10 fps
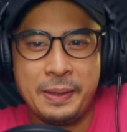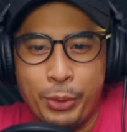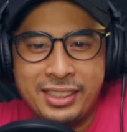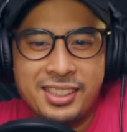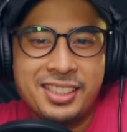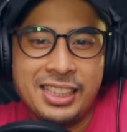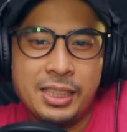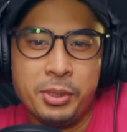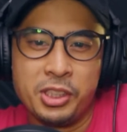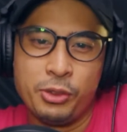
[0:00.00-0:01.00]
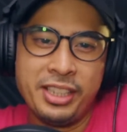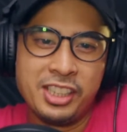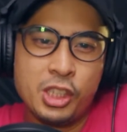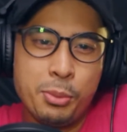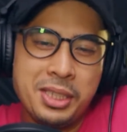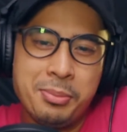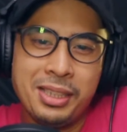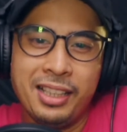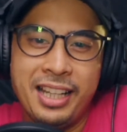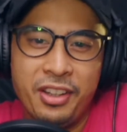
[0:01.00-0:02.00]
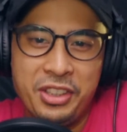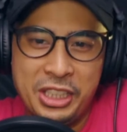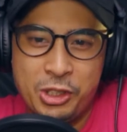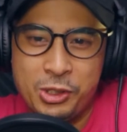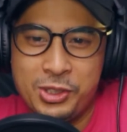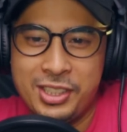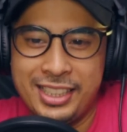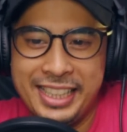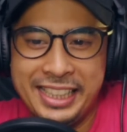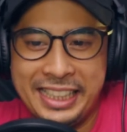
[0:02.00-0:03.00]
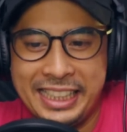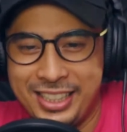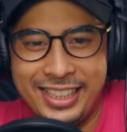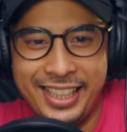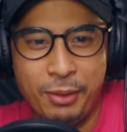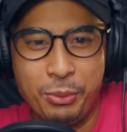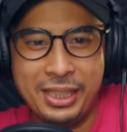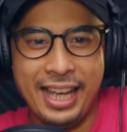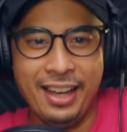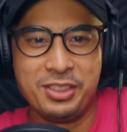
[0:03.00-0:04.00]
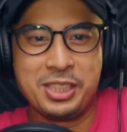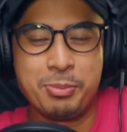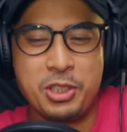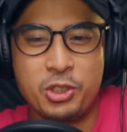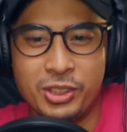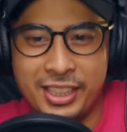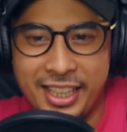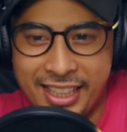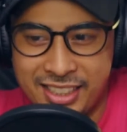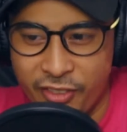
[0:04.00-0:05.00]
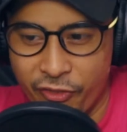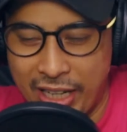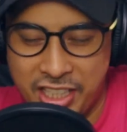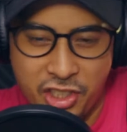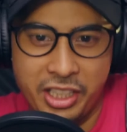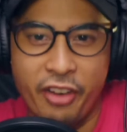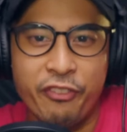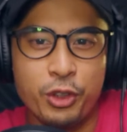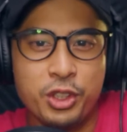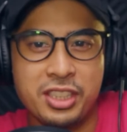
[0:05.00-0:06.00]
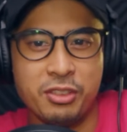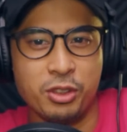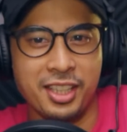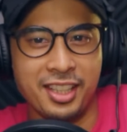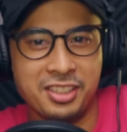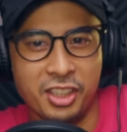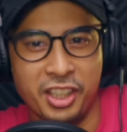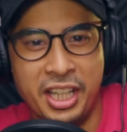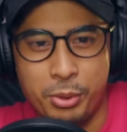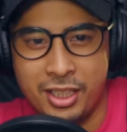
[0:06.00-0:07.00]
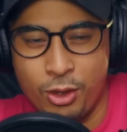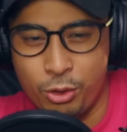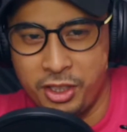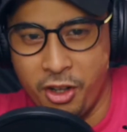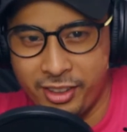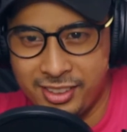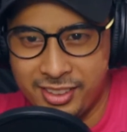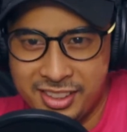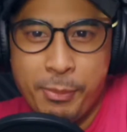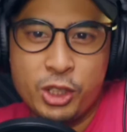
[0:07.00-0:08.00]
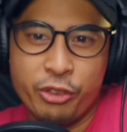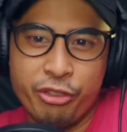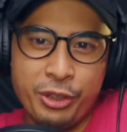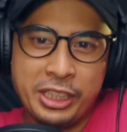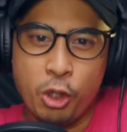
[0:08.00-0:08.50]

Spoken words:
break the stigma surrounding so many mental health issues today. Today, we have a special guest, actually our first ever guest on Breaking Through the Darkness, Mr. Fred